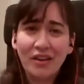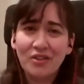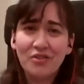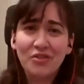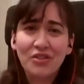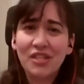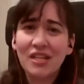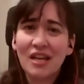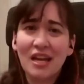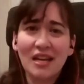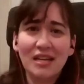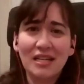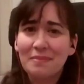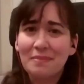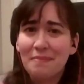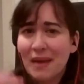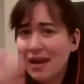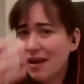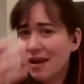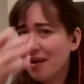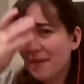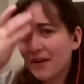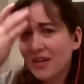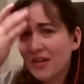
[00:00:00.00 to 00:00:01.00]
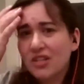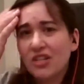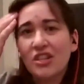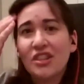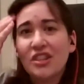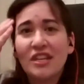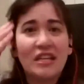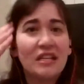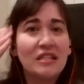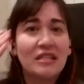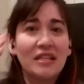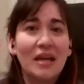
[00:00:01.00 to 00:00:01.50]
Usually I just make a bunch of
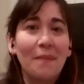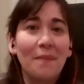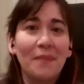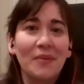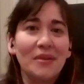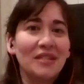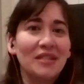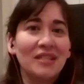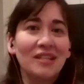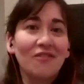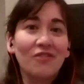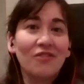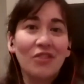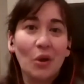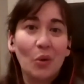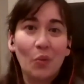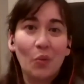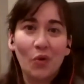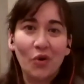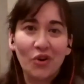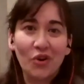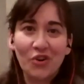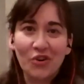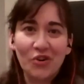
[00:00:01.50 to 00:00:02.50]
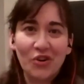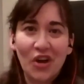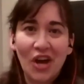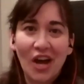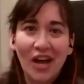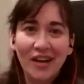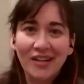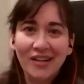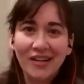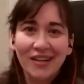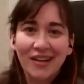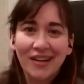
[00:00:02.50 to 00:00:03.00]
things up and see if they work or
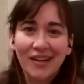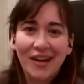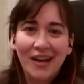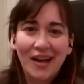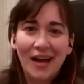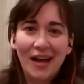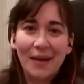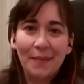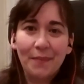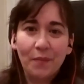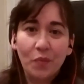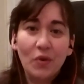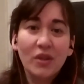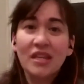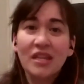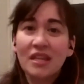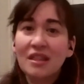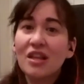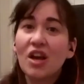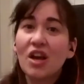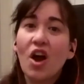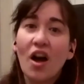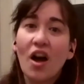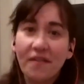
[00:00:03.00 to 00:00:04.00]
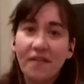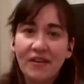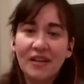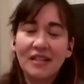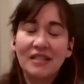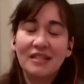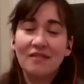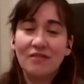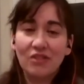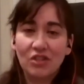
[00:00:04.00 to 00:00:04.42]
not within the confines of the